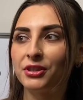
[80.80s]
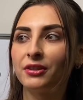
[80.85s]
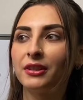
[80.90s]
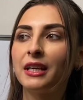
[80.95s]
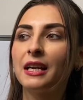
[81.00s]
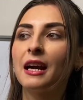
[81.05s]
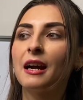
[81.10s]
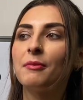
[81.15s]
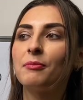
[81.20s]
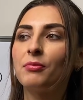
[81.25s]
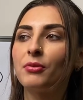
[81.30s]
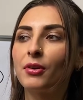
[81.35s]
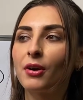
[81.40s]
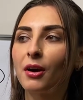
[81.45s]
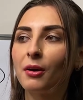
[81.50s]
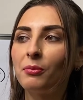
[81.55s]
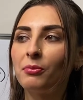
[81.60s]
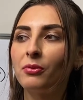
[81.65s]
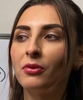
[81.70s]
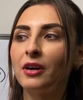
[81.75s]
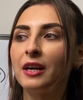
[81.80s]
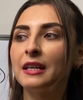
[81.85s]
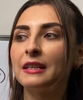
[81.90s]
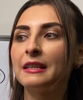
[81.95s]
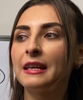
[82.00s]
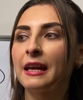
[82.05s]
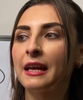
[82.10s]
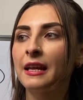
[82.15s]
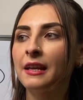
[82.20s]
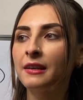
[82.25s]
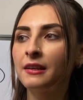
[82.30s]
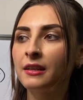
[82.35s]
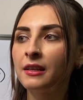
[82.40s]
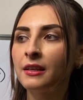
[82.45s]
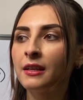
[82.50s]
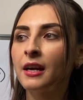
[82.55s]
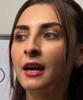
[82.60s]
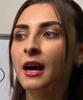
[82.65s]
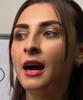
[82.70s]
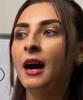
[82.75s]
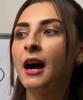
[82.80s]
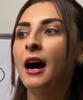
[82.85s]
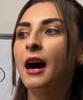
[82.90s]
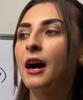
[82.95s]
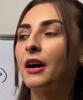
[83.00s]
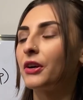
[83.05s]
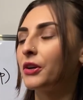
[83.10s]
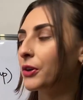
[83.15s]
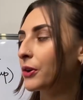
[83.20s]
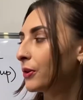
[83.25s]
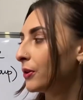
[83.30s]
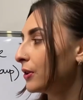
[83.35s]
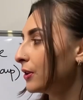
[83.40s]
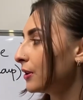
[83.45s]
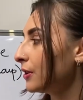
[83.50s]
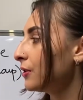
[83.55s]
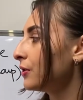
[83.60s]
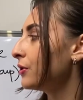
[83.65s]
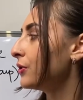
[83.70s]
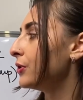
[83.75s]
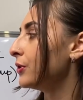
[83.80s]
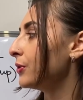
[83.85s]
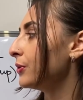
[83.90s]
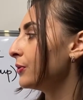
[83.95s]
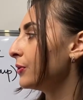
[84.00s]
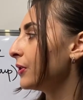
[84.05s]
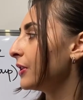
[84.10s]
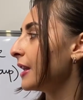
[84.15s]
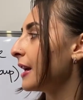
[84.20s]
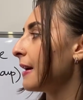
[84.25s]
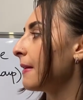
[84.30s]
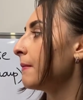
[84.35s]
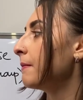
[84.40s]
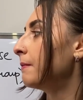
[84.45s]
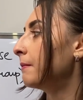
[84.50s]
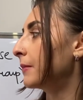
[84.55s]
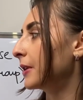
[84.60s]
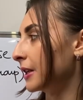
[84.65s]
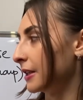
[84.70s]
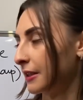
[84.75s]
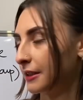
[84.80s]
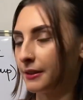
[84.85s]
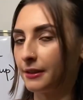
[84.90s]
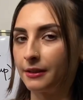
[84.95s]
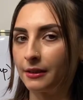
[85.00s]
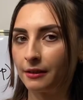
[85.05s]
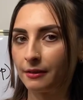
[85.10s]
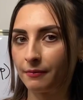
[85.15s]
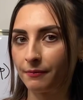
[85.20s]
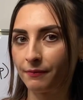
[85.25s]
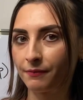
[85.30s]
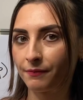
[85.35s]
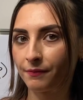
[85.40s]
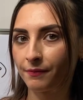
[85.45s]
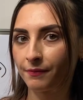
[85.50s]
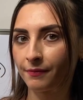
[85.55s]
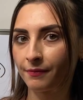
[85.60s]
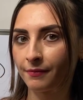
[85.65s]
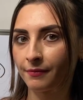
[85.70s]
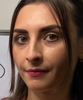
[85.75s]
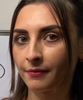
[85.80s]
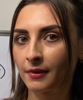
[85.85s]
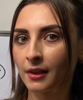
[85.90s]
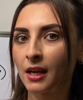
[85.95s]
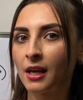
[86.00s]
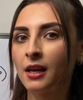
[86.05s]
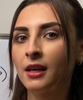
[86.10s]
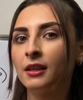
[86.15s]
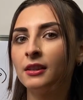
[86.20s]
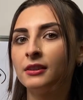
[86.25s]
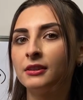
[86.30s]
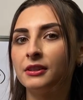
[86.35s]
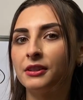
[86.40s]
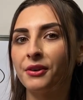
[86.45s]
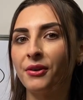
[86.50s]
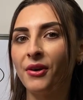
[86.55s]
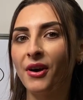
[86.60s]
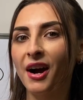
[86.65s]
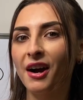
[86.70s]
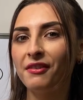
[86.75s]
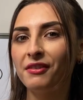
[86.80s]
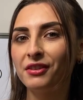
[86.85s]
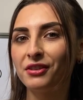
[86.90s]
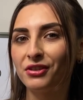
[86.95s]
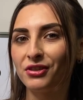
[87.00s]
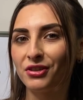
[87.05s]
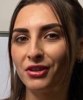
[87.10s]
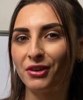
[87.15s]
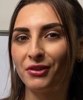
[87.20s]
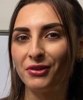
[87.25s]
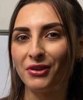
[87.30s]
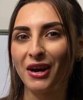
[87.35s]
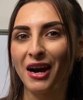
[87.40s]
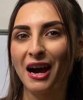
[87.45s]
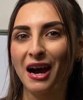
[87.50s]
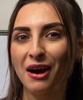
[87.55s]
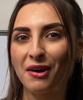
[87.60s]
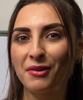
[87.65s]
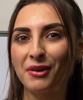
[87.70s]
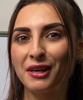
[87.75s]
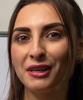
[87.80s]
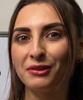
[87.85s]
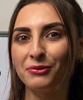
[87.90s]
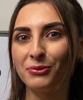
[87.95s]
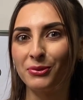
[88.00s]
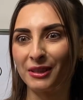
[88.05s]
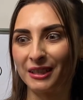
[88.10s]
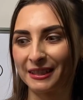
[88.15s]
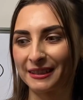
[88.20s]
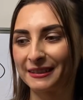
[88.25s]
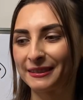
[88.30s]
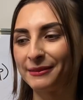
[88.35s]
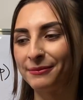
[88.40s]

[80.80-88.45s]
appropriate ending according to the person. So I will show you how it works.